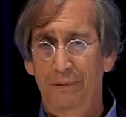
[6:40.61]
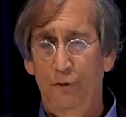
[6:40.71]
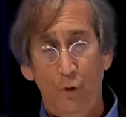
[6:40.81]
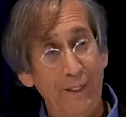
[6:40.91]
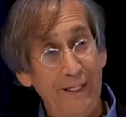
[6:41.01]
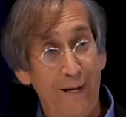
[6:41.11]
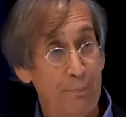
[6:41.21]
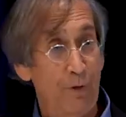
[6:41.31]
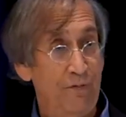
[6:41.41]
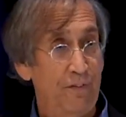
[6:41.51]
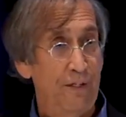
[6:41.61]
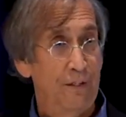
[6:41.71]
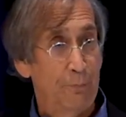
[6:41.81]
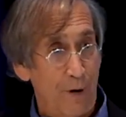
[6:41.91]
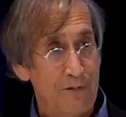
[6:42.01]
But during that
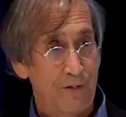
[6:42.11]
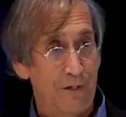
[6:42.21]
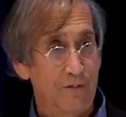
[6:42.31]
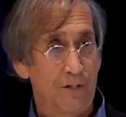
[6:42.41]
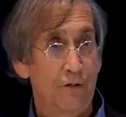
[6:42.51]
briefing, the President,